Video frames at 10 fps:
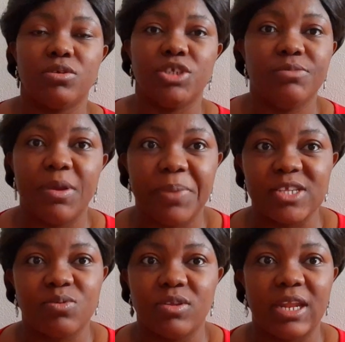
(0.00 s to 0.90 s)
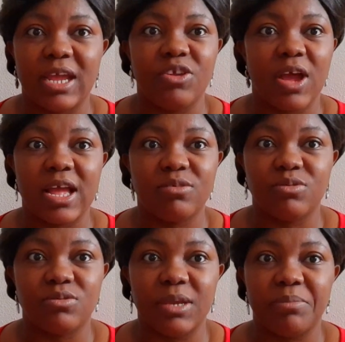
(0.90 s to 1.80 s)
Gmail password and your account
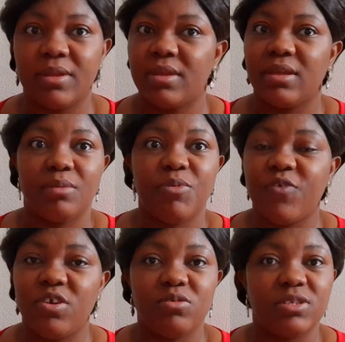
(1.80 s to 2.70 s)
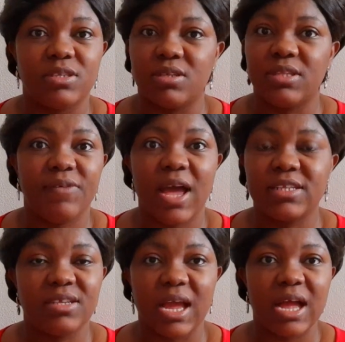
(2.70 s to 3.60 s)
to them. Before you know it, they've
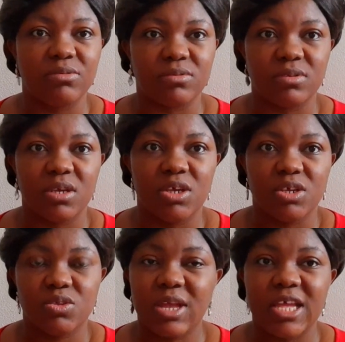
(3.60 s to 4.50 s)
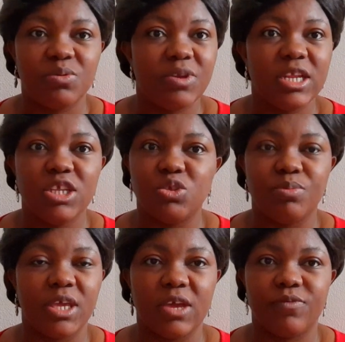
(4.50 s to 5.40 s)
hacked your account. So guys, we really need to
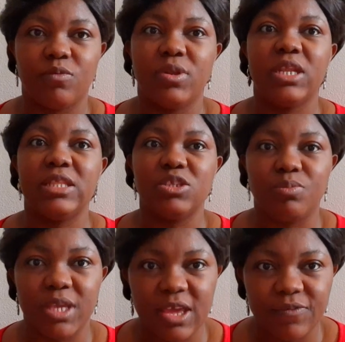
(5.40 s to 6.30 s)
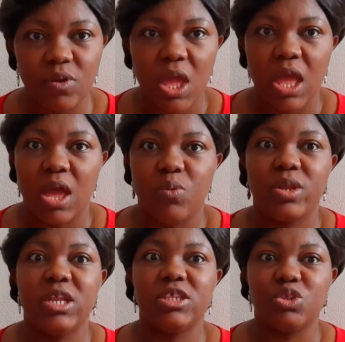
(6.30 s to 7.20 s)
be careful. We really need to be careful and
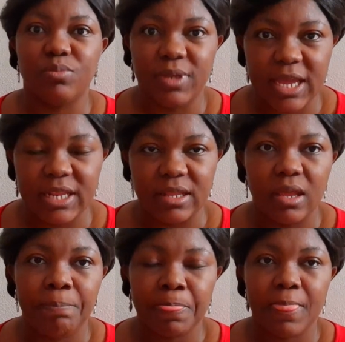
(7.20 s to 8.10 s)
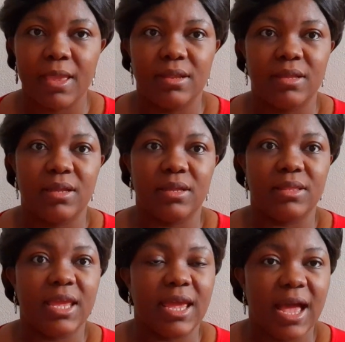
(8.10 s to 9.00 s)
we really need to be guided.
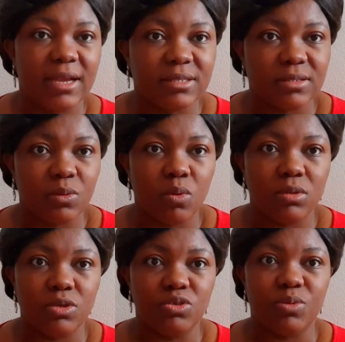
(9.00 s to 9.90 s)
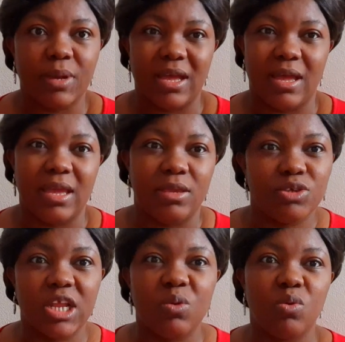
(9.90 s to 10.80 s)
They hacked one YouTuber I
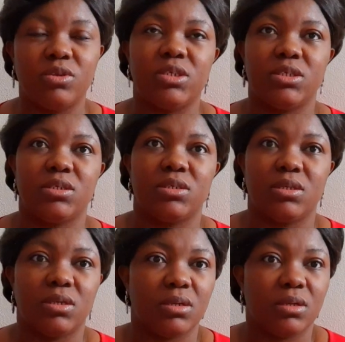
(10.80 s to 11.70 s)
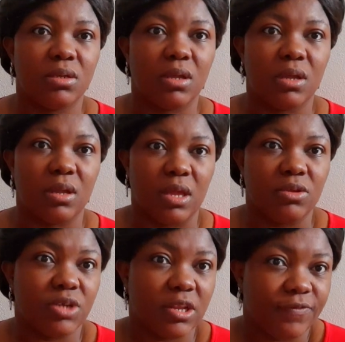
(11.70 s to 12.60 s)
usually watch. I
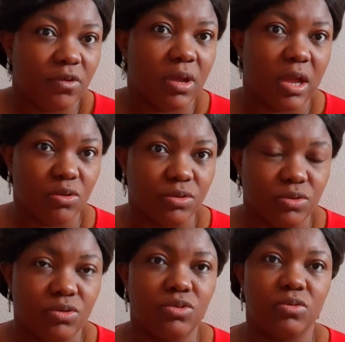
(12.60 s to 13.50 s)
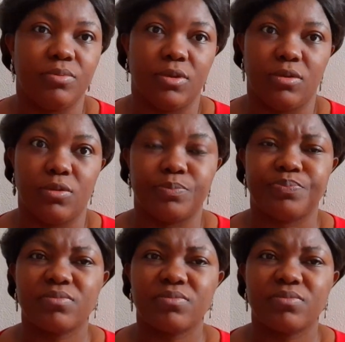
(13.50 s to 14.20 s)
usually follow her on YouTube, you know.